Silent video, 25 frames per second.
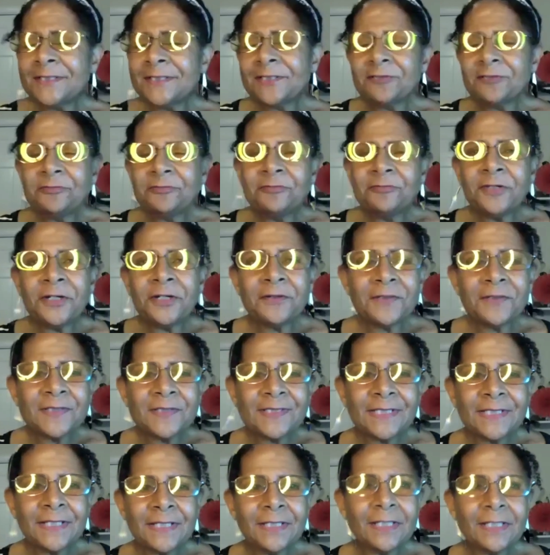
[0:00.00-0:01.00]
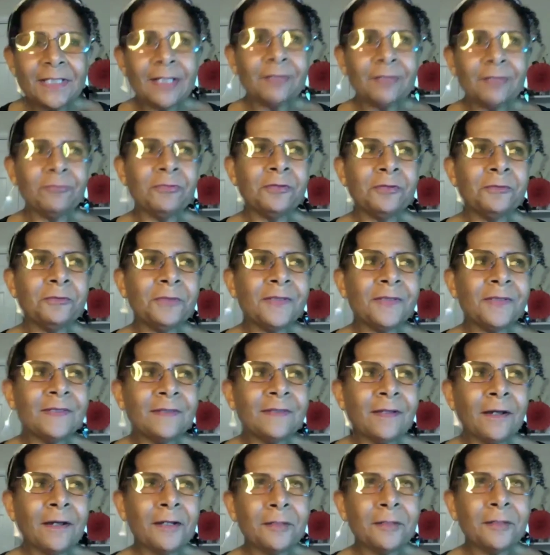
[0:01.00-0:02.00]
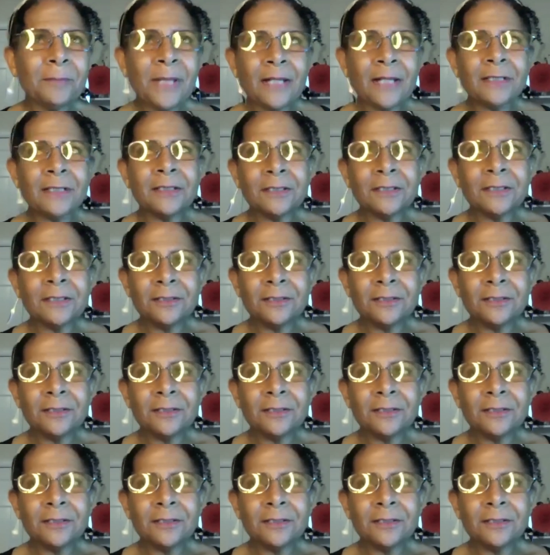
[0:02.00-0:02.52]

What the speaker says: it fair to say that when we thought about it